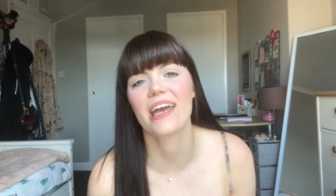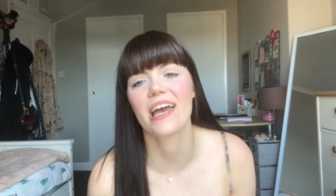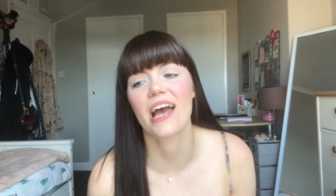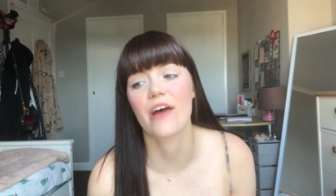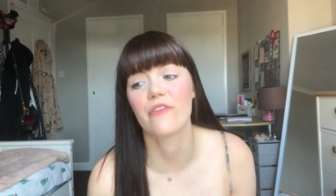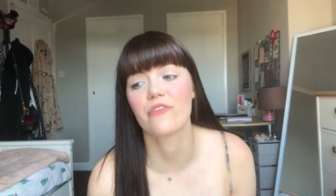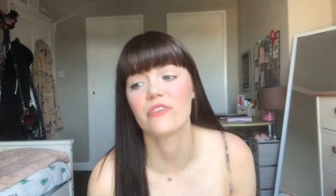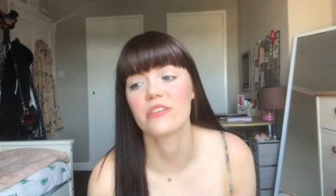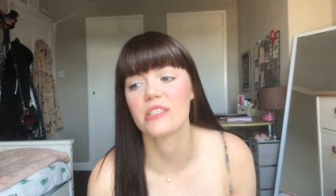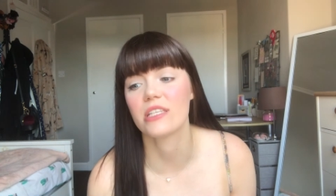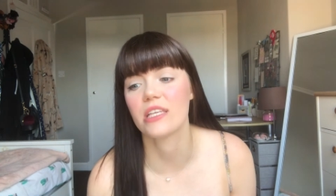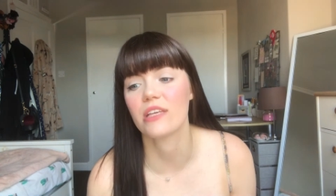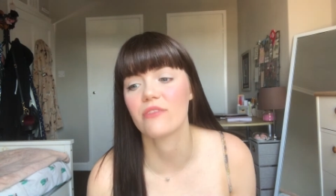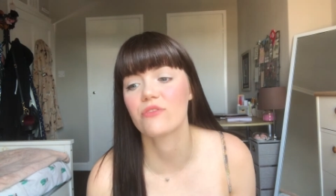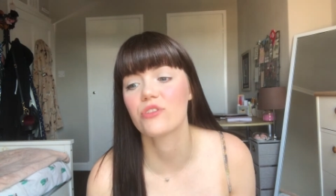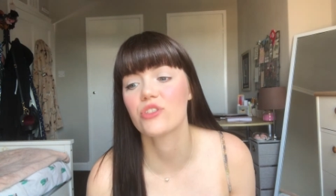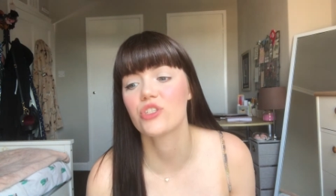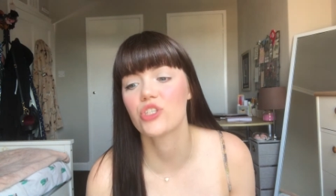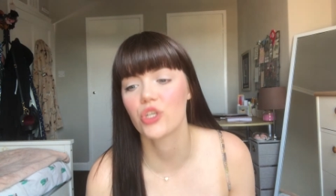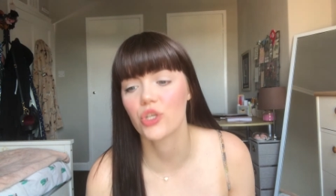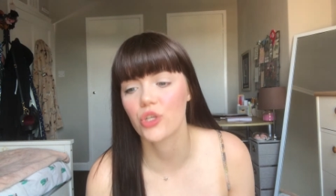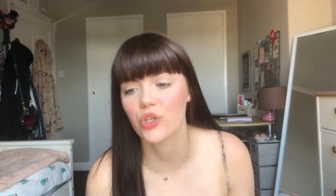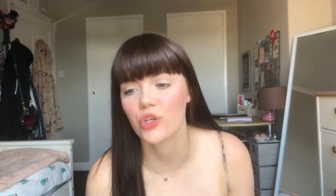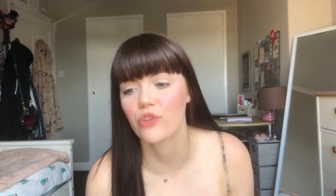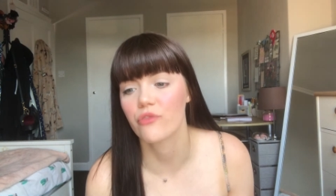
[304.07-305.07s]
have received
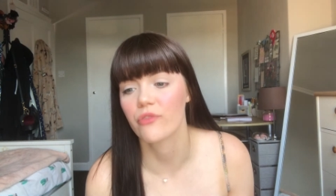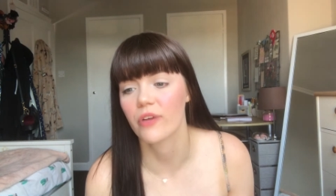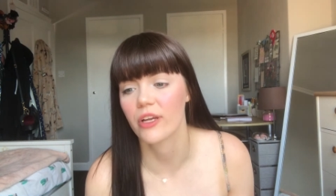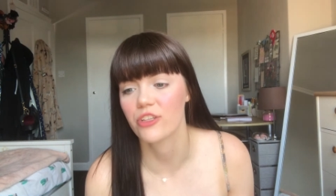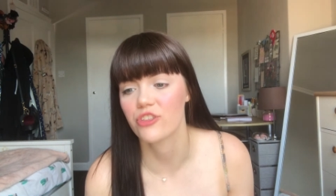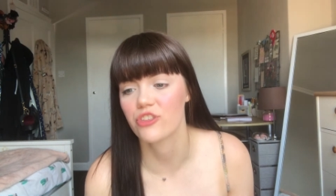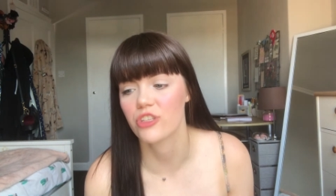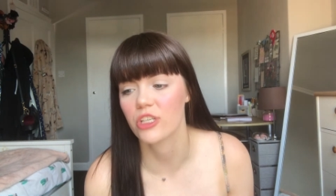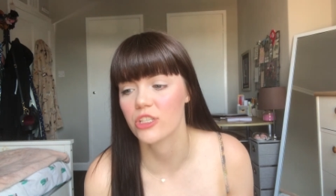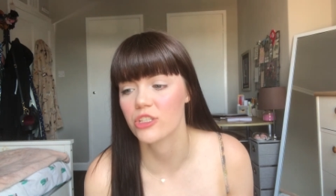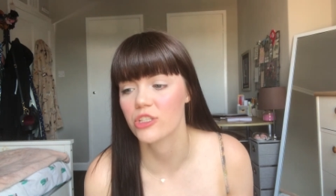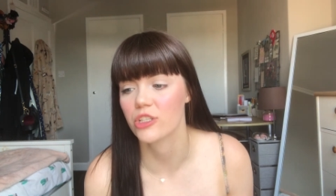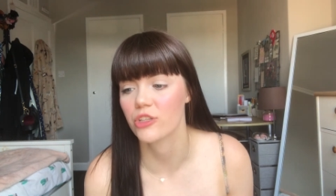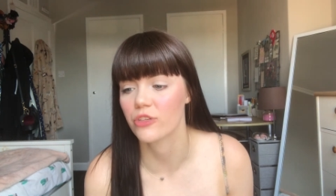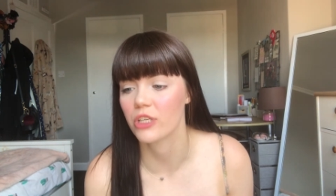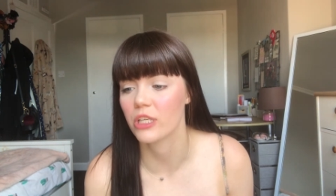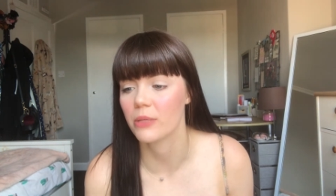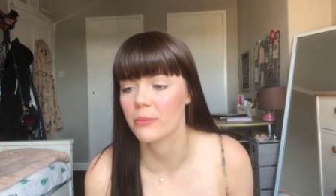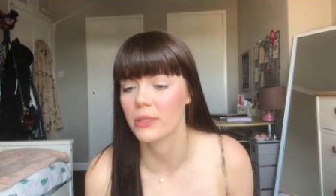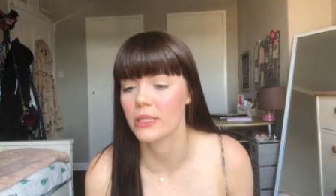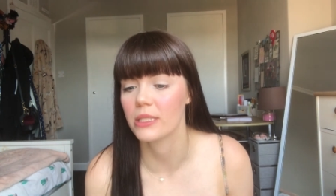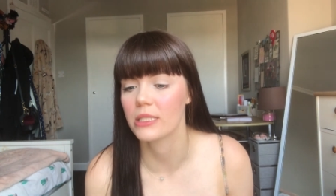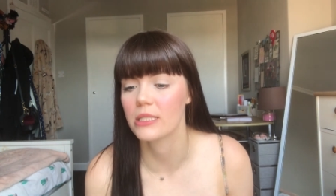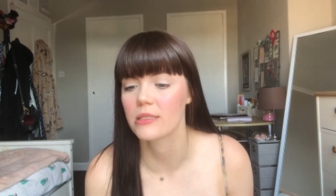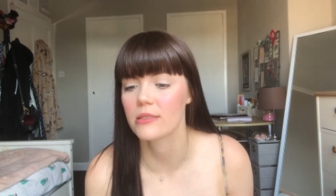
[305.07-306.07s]
2 registration
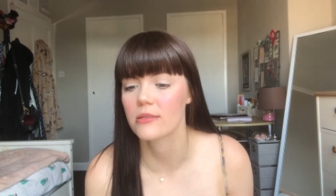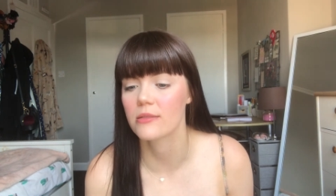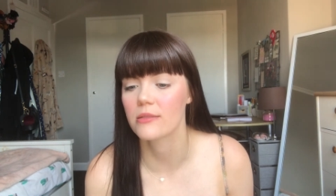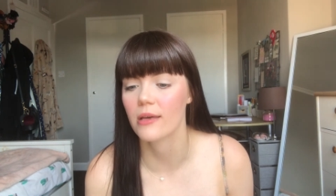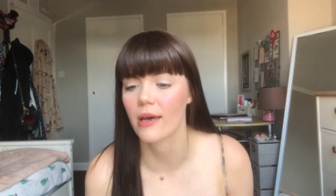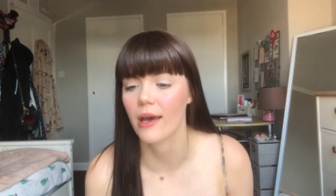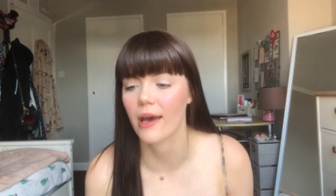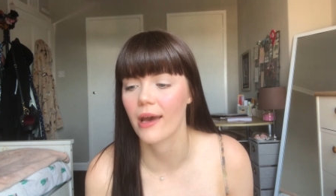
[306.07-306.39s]
agreements